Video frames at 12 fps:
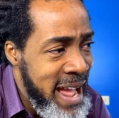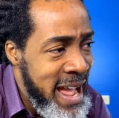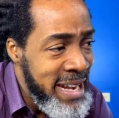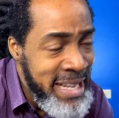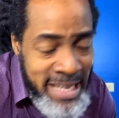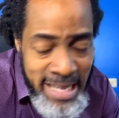
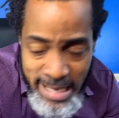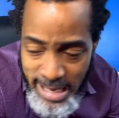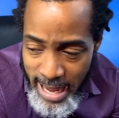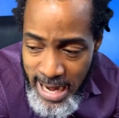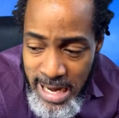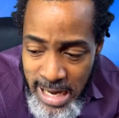a key
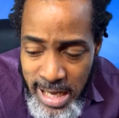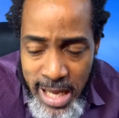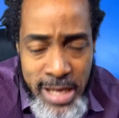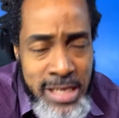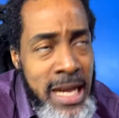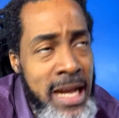
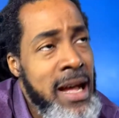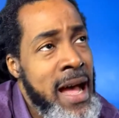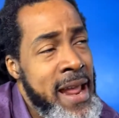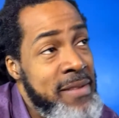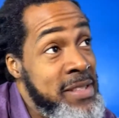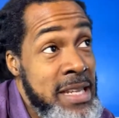indicator,
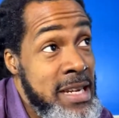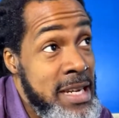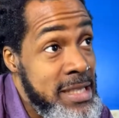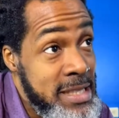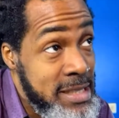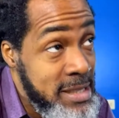and I've seen
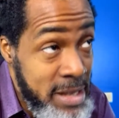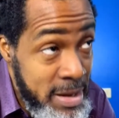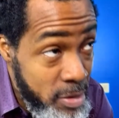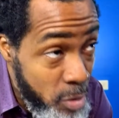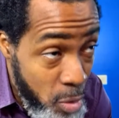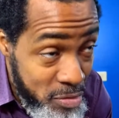this
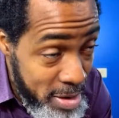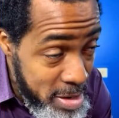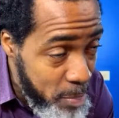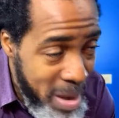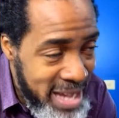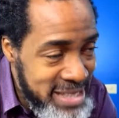over the
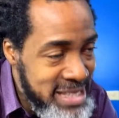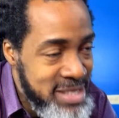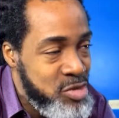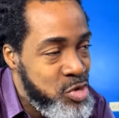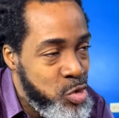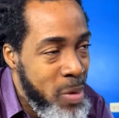
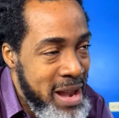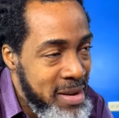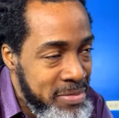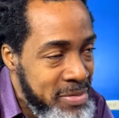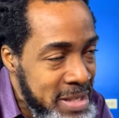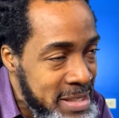past
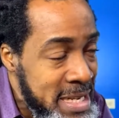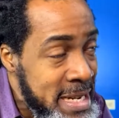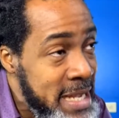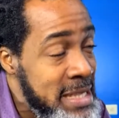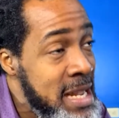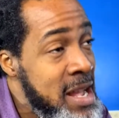12, 13
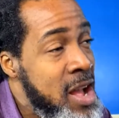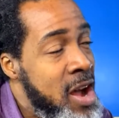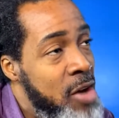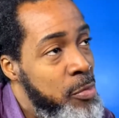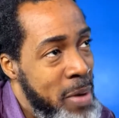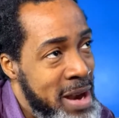years
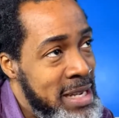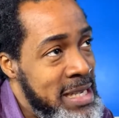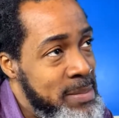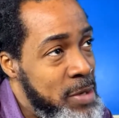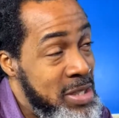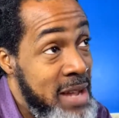of
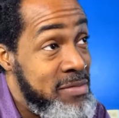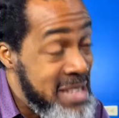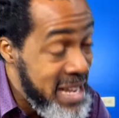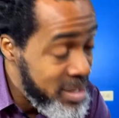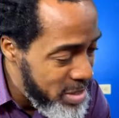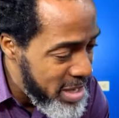practice, because I've
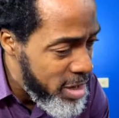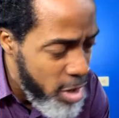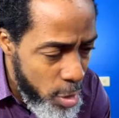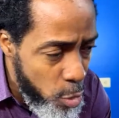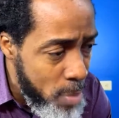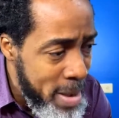dealt with a lot
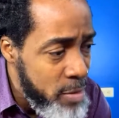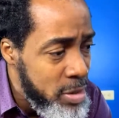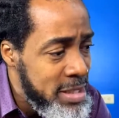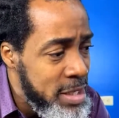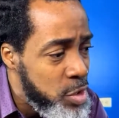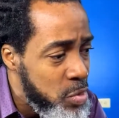of women with
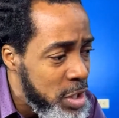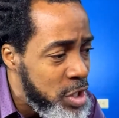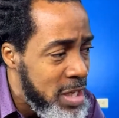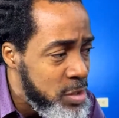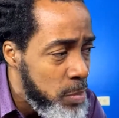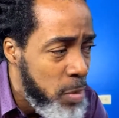
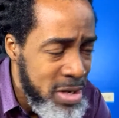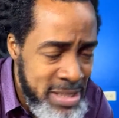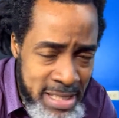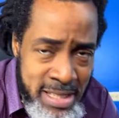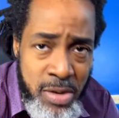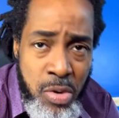situations with
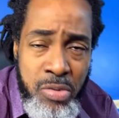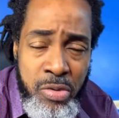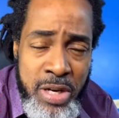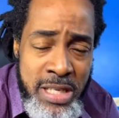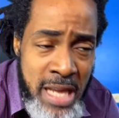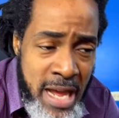polycystic
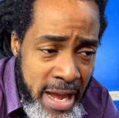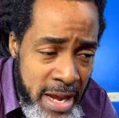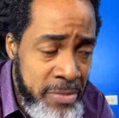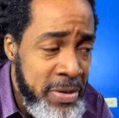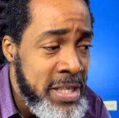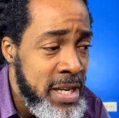ovaries,
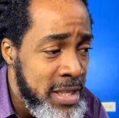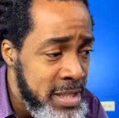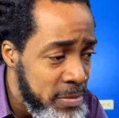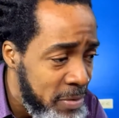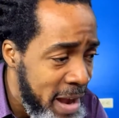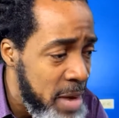
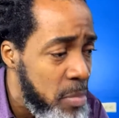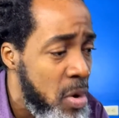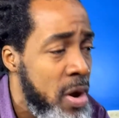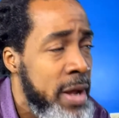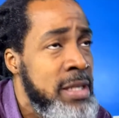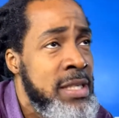infertility,
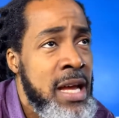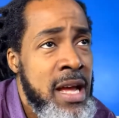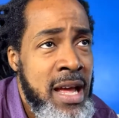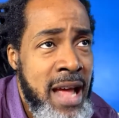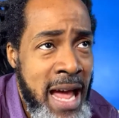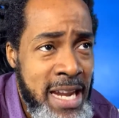fibroids,
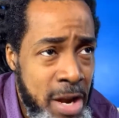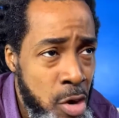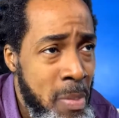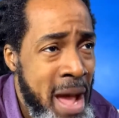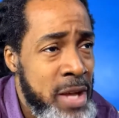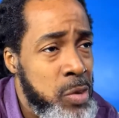
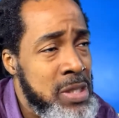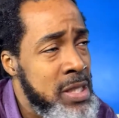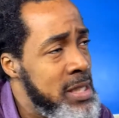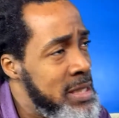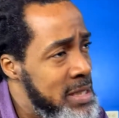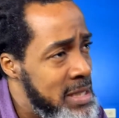
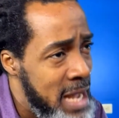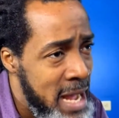adenomyosis,